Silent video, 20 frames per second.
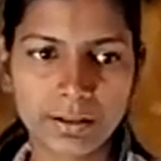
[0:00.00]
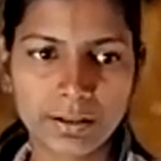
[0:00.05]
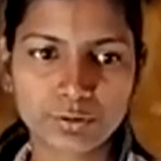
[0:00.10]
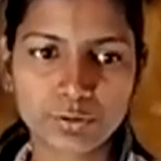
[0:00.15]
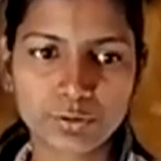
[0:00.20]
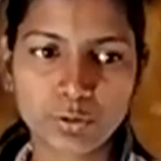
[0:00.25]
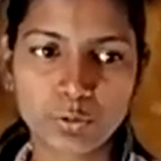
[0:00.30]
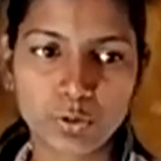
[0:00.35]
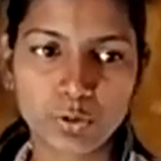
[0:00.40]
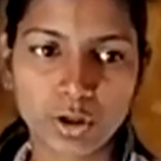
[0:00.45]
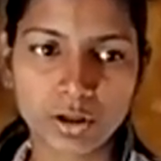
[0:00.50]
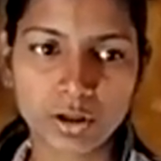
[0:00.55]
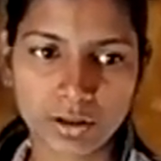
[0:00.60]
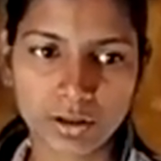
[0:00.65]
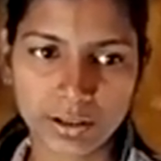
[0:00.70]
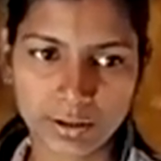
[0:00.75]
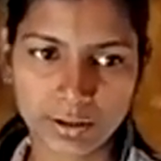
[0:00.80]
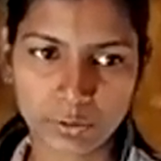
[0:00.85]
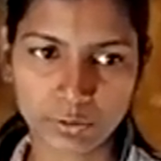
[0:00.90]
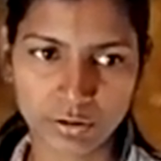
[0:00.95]
So what
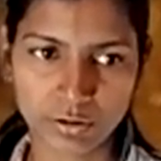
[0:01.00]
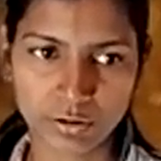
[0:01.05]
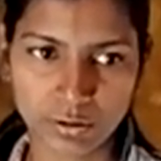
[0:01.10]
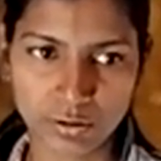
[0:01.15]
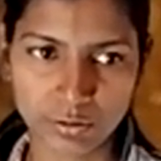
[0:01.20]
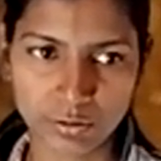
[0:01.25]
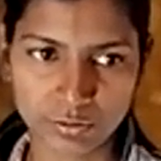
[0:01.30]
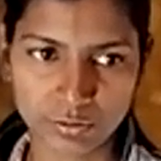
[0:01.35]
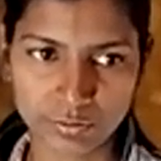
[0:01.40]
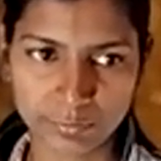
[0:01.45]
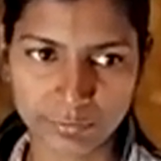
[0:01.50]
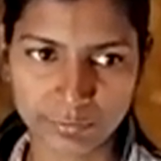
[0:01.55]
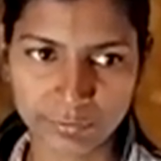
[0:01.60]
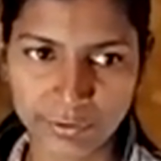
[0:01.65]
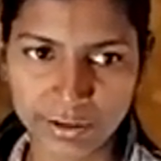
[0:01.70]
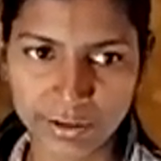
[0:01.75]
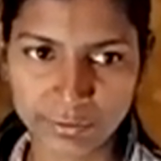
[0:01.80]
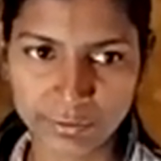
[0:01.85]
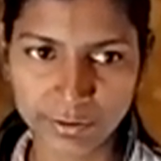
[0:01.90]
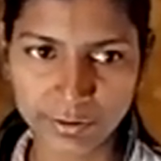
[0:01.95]
are coronal holes?
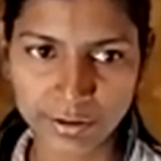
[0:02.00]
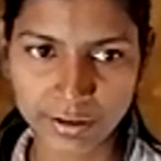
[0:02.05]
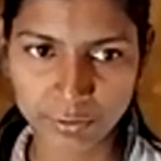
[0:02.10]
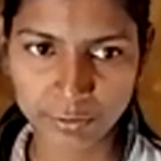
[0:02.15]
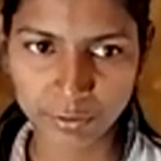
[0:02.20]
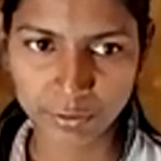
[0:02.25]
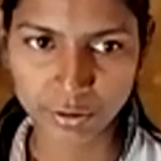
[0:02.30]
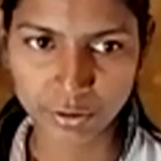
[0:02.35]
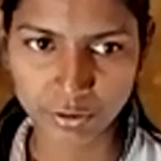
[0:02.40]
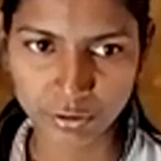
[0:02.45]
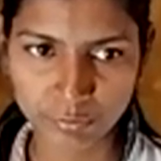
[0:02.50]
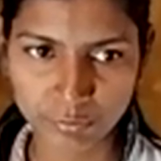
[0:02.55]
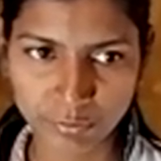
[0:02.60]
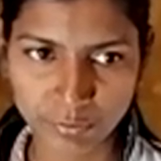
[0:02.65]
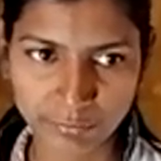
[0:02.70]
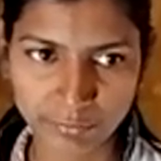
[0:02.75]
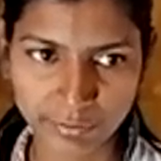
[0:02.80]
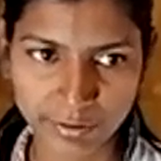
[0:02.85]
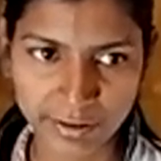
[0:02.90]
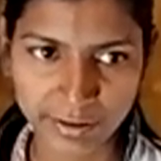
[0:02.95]
We are going to talk
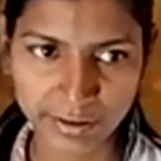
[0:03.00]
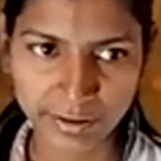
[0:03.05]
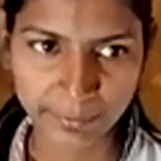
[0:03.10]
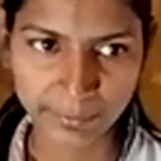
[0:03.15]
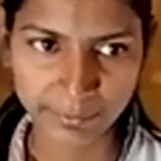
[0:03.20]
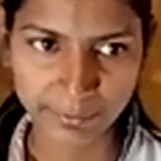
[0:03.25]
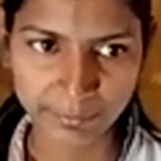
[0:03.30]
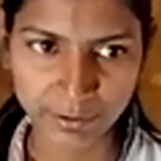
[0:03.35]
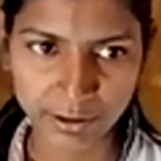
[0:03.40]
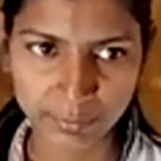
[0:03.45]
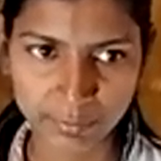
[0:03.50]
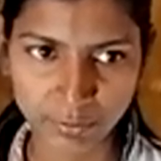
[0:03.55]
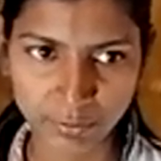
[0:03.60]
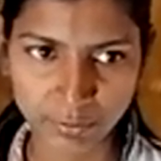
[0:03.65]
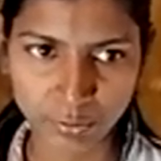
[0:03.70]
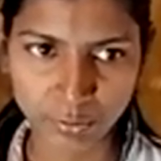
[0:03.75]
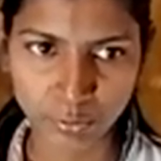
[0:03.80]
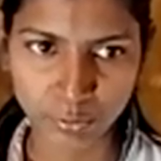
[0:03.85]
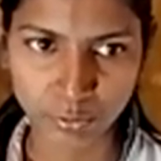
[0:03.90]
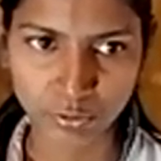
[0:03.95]
about very briefly about
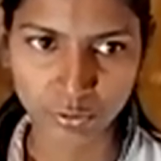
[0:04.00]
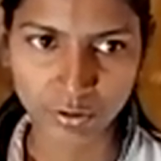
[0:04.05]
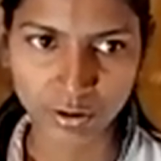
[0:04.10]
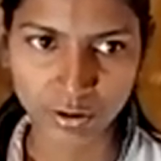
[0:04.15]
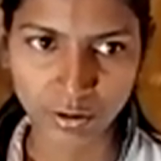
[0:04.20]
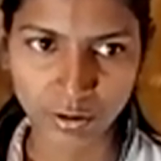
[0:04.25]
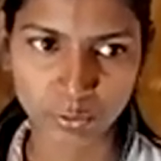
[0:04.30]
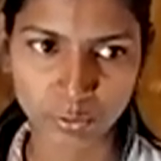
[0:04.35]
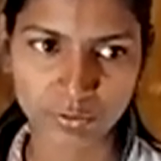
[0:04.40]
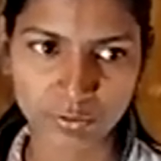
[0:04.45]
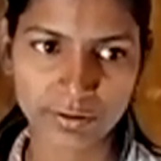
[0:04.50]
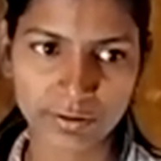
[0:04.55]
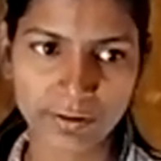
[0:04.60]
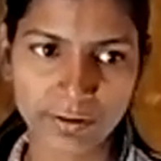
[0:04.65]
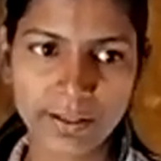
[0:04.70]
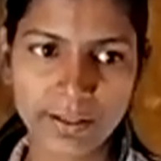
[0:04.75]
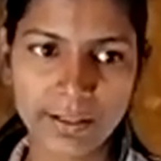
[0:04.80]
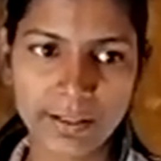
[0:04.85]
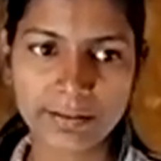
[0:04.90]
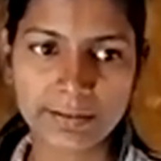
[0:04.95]
coronal holes.
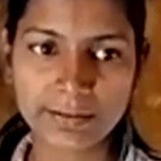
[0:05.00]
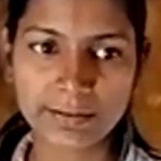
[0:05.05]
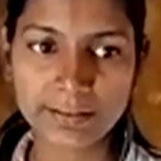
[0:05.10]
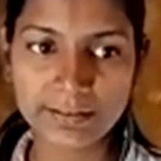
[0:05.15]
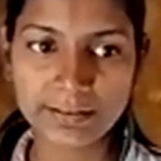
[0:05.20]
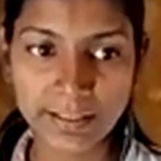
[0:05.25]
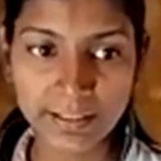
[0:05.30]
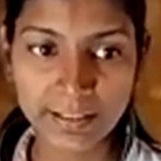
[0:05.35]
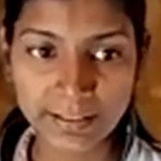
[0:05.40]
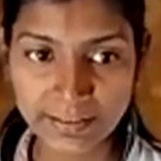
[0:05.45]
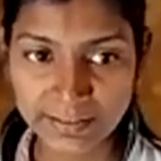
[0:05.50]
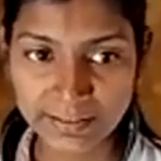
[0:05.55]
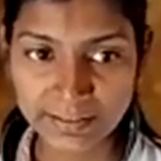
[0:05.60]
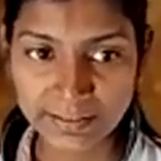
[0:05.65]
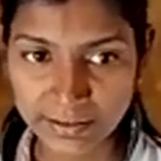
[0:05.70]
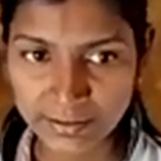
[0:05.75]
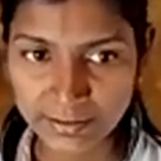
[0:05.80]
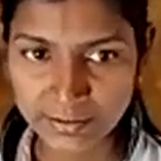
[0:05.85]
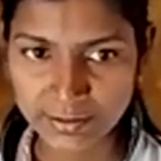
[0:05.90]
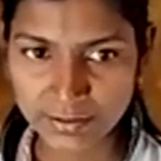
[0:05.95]
These are
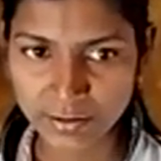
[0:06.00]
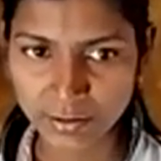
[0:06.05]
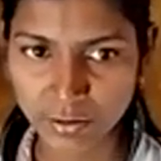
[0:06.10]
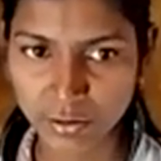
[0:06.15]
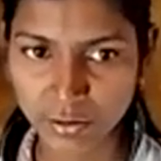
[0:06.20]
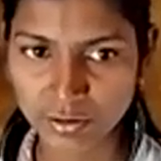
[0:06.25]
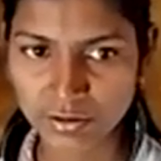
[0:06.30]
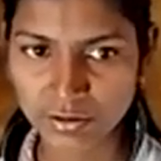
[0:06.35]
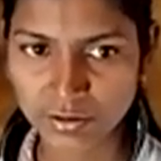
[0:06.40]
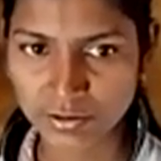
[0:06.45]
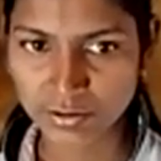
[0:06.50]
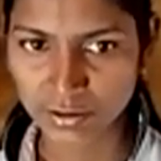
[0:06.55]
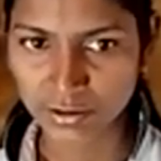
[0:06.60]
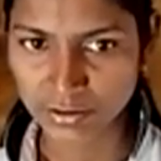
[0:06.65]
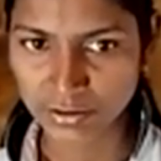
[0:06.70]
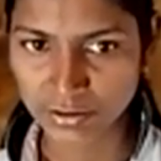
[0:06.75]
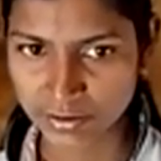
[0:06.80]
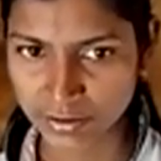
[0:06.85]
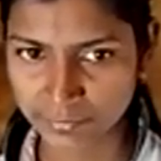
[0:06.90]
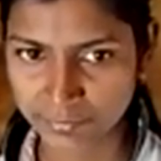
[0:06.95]
regions on
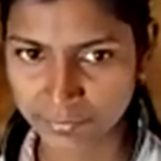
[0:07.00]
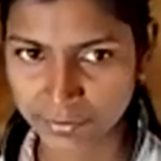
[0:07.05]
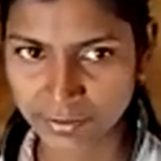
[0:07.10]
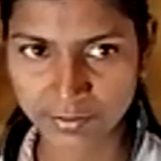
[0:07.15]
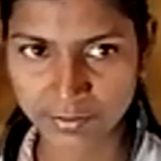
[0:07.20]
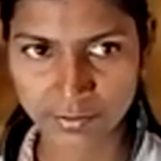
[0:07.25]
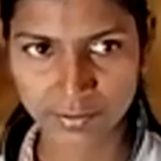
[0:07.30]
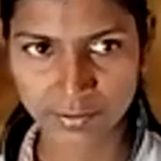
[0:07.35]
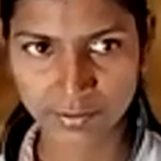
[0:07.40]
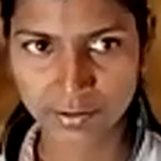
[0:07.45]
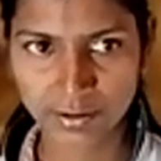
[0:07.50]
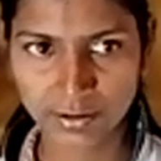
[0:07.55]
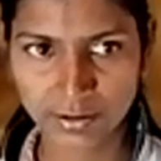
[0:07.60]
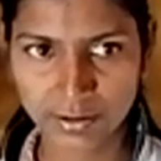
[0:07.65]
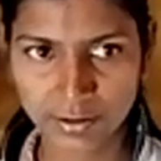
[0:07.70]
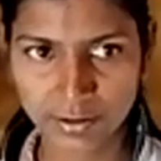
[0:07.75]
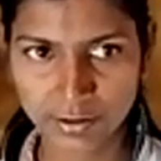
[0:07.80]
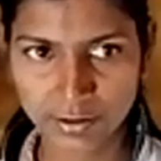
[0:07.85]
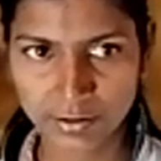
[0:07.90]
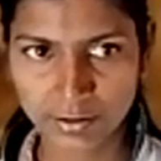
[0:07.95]
sun surface.
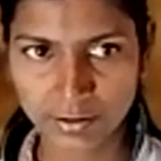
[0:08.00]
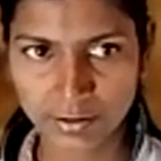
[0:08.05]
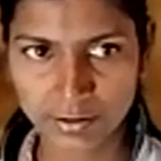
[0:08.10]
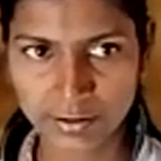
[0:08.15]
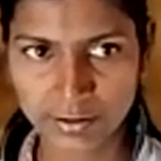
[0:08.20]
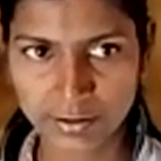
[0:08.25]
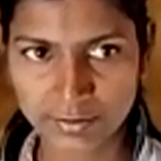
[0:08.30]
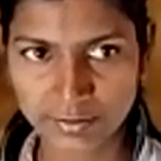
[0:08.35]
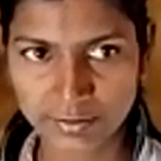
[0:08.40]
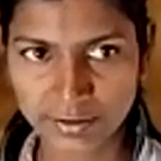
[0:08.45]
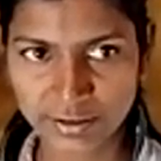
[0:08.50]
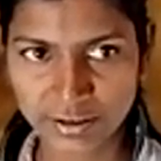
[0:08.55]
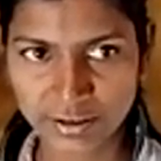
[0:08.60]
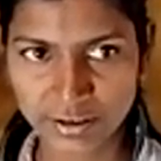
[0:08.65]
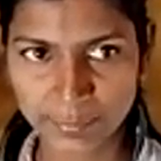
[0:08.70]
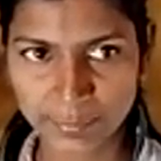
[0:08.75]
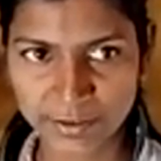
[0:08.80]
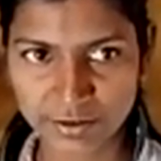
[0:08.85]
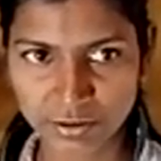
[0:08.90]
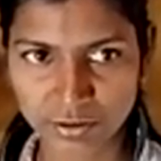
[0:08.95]
This is
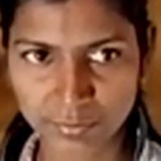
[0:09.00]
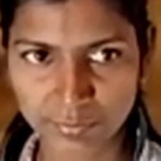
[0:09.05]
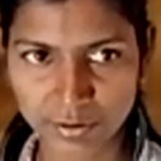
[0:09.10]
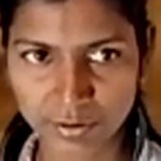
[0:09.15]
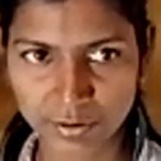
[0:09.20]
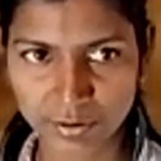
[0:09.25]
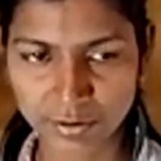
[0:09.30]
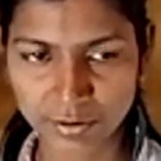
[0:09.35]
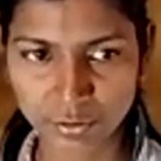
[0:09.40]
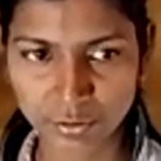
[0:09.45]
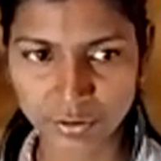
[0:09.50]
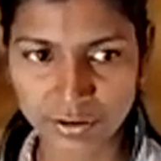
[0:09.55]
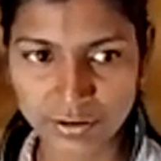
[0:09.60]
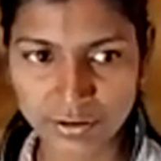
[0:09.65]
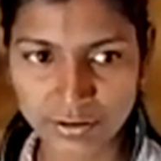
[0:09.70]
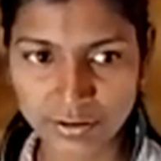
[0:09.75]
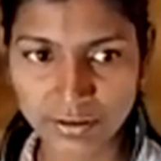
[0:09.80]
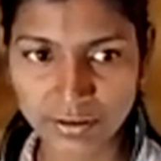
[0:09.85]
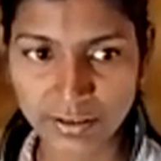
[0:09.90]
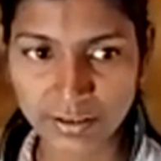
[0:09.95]
a picture of sun. So
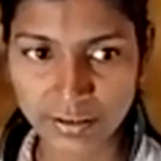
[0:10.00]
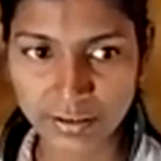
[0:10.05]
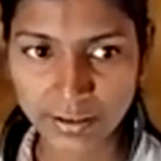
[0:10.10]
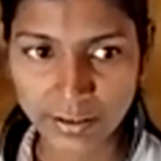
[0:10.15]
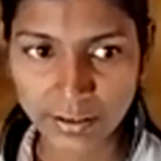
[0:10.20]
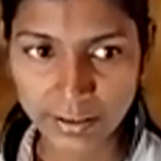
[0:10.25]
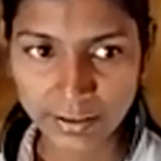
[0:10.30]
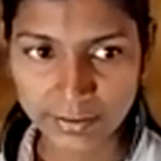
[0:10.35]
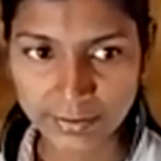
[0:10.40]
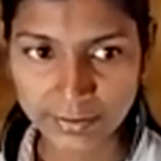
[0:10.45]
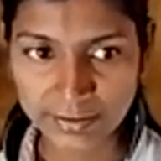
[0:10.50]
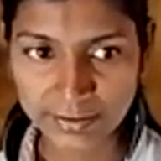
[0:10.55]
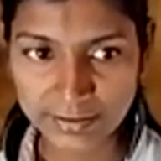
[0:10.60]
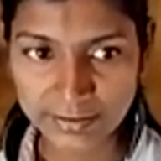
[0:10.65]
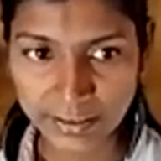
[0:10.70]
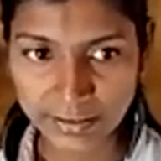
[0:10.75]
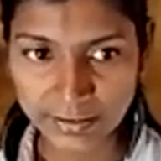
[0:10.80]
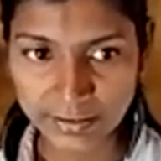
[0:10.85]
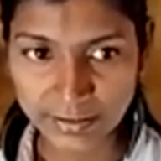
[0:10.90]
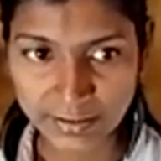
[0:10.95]
these
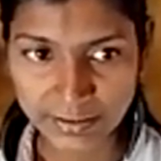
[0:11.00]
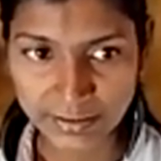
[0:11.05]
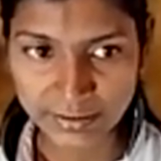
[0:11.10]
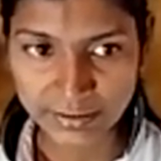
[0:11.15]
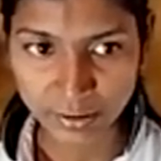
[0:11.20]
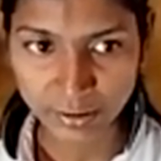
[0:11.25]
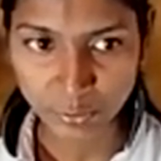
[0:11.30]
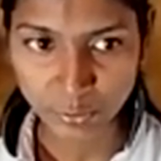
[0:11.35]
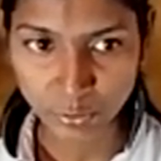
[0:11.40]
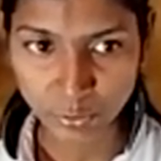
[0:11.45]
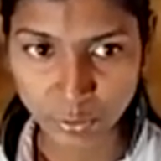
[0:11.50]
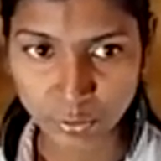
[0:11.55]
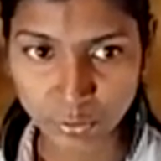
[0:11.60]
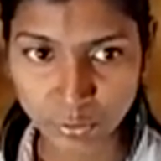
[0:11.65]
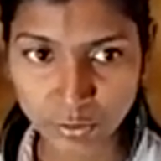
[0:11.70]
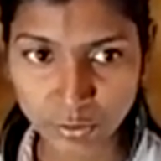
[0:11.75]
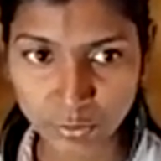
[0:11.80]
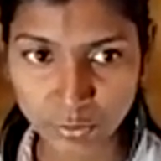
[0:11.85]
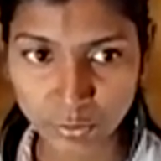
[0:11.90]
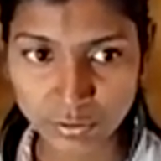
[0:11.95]
are the region.
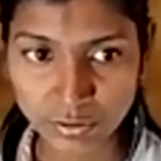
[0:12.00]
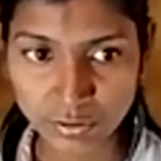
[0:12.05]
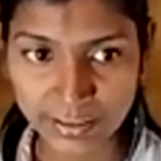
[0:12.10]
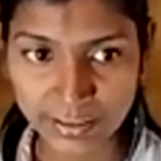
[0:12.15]
Coronal holes